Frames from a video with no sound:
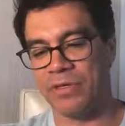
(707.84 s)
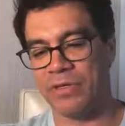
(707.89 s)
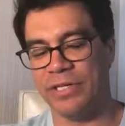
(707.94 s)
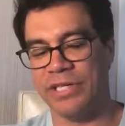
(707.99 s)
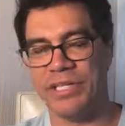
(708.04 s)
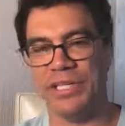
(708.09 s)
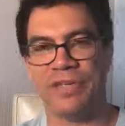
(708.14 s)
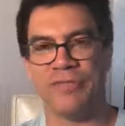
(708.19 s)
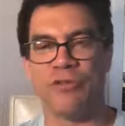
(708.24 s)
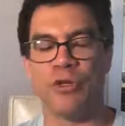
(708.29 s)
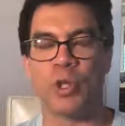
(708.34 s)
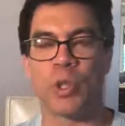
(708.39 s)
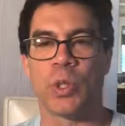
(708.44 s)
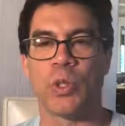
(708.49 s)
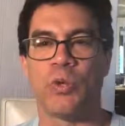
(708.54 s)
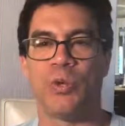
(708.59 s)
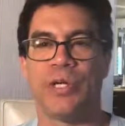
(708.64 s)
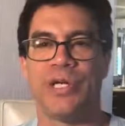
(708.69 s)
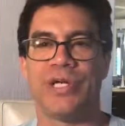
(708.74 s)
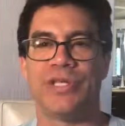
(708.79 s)
If you don't
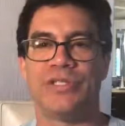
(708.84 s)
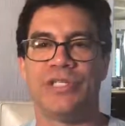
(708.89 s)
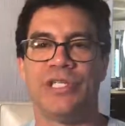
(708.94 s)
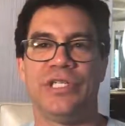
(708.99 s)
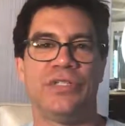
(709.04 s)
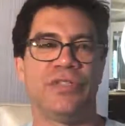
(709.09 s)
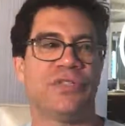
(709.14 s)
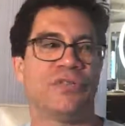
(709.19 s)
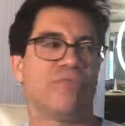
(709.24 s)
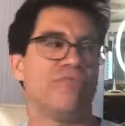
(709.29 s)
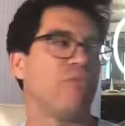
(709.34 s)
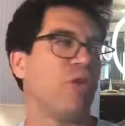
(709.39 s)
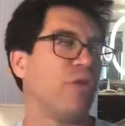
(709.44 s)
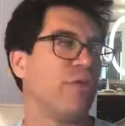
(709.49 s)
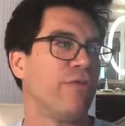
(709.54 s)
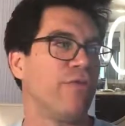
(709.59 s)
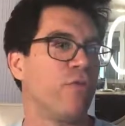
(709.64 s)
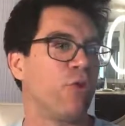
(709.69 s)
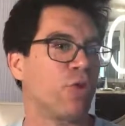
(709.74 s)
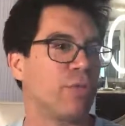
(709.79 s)
know who he is, he's
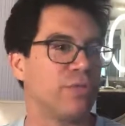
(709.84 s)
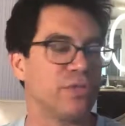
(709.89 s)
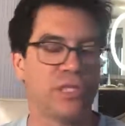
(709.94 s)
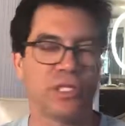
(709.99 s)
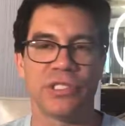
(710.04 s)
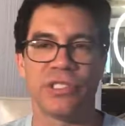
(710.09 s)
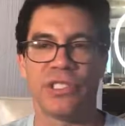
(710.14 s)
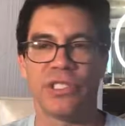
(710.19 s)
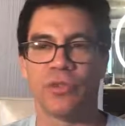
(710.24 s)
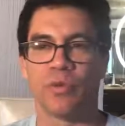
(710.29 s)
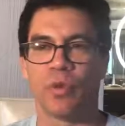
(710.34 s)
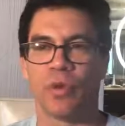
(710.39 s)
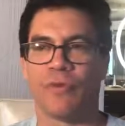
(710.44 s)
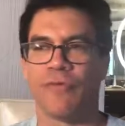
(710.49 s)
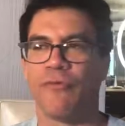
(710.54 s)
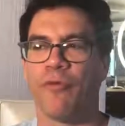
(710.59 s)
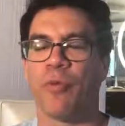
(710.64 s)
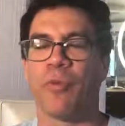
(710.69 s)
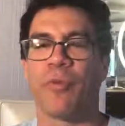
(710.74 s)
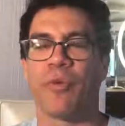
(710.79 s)
on the Forbes list. He's
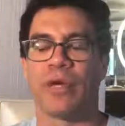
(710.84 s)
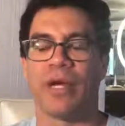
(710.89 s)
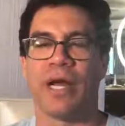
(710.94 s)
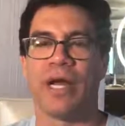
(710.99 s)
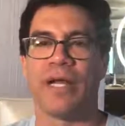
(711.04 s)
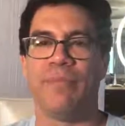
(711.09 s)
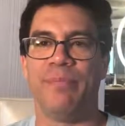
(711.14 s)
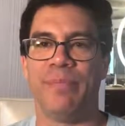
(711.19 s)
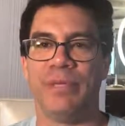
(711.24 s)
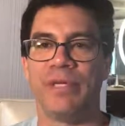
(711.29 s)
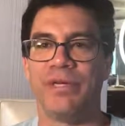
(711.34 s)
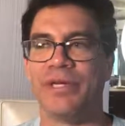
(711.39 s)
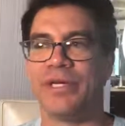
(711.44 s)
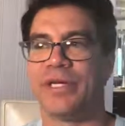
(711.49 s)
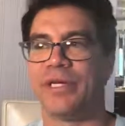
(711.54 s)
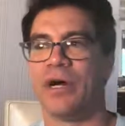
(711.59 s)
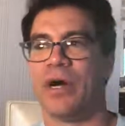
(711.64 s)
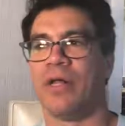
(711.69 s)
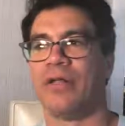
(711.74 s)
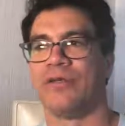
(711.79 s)
worth $4.9
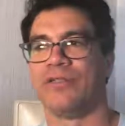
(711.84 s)
billion.